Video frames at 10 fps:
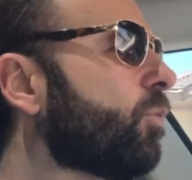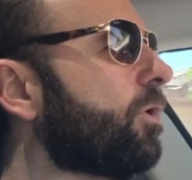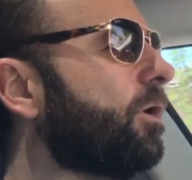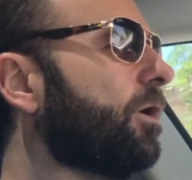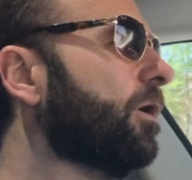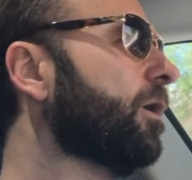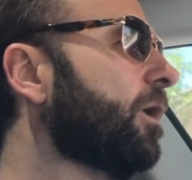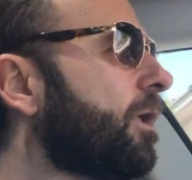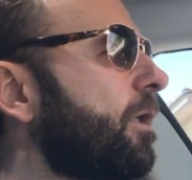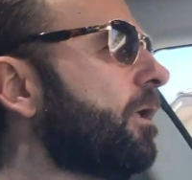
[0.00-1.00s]
were
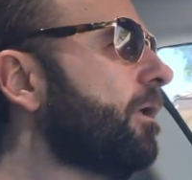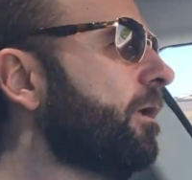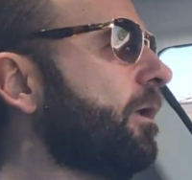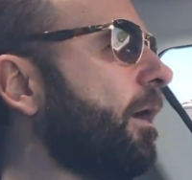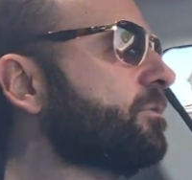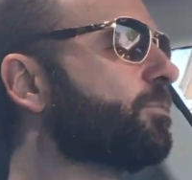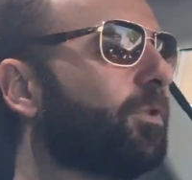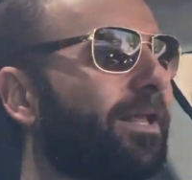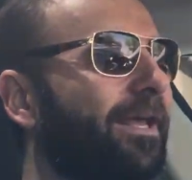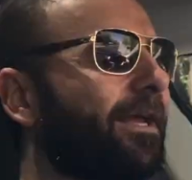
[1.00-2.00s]
I was
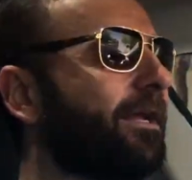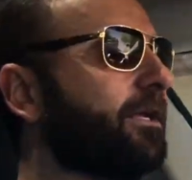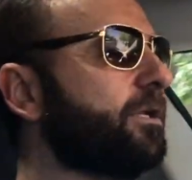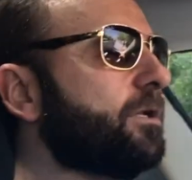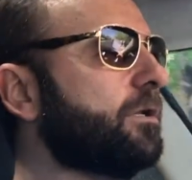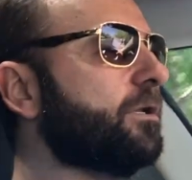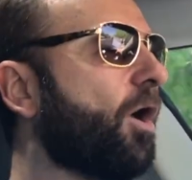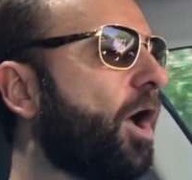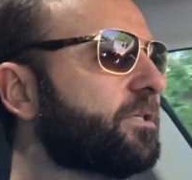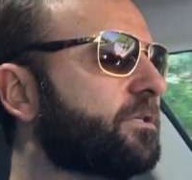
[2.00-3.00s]
playing
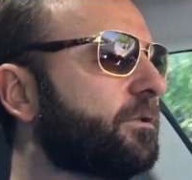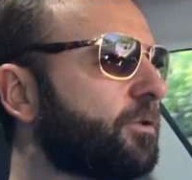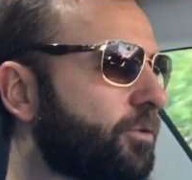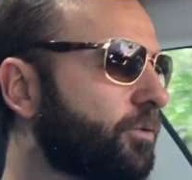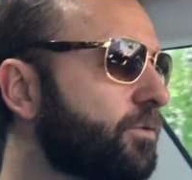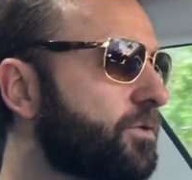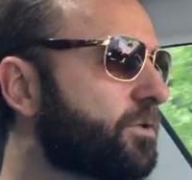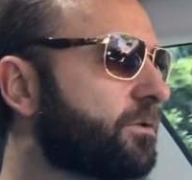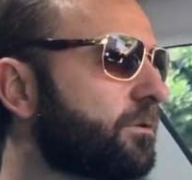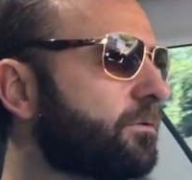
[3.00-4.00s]
not to
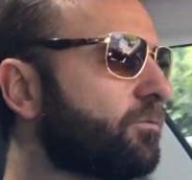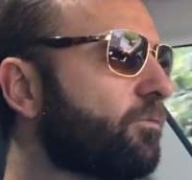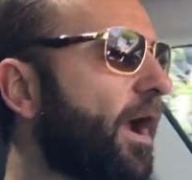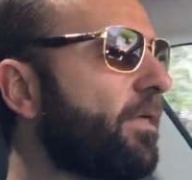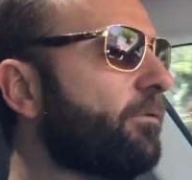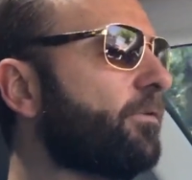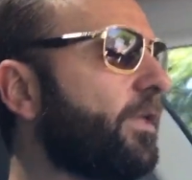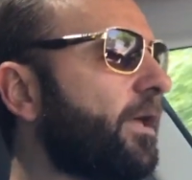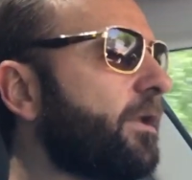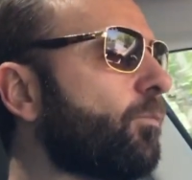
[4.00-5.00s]
lose rather
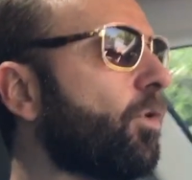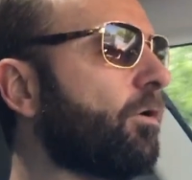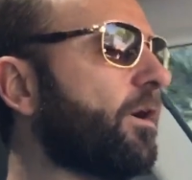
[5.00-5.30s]
than more